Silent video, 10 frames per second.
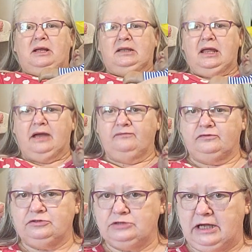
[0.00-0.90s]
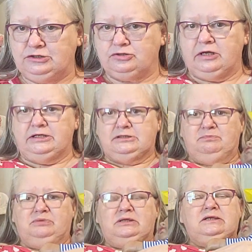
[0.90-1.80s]
my life to, I try to
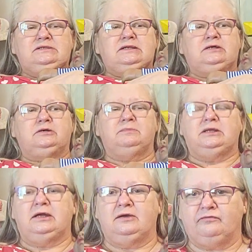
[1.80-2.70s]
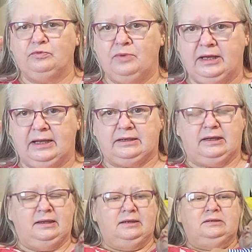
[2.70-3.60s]
please him in every way I
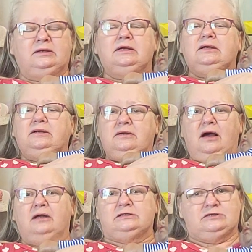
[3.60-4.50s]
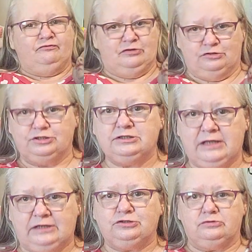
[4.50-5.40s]
can God is first
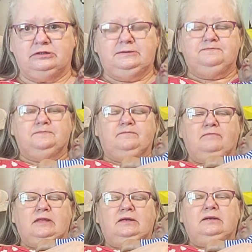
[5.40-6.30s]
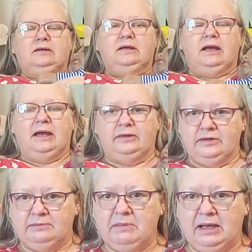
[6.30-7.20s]
naturally and
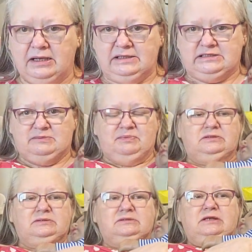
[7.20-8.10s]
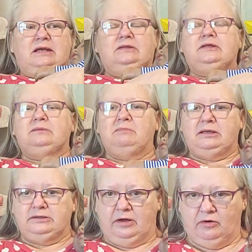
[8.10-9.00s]
then my husband and then
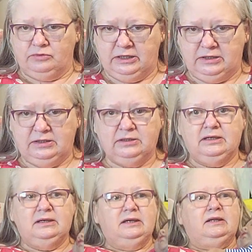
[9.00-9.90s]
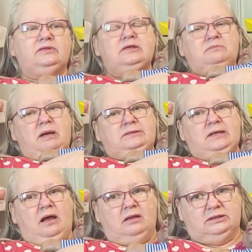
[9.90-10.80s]
my doggy and then my
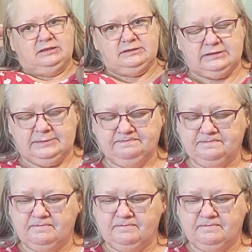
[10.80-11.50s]
dollies